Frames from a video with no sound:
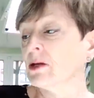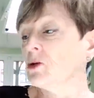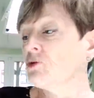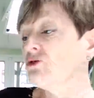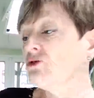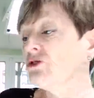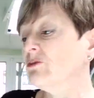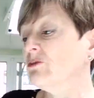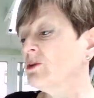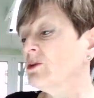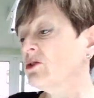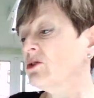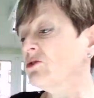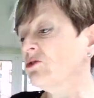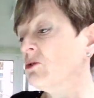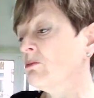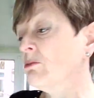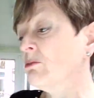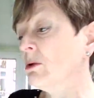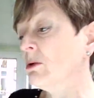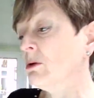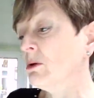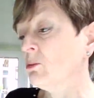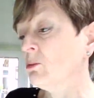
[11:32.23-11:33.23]
Christmas
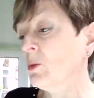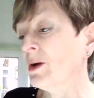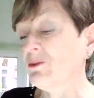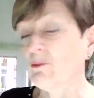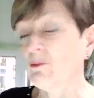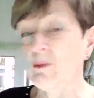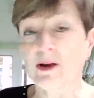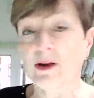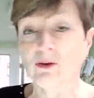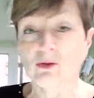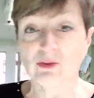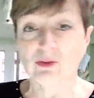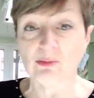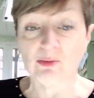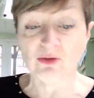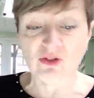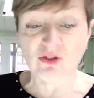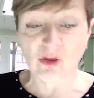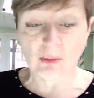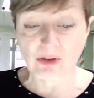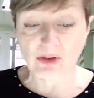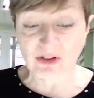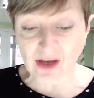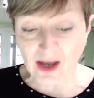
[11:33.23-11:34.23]
jumper? One of my Christmas
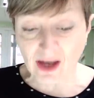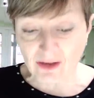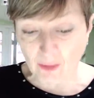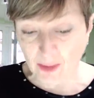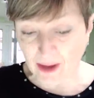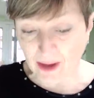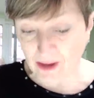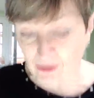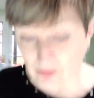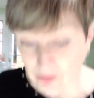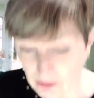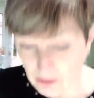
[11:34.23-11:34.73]
jumpers. I have about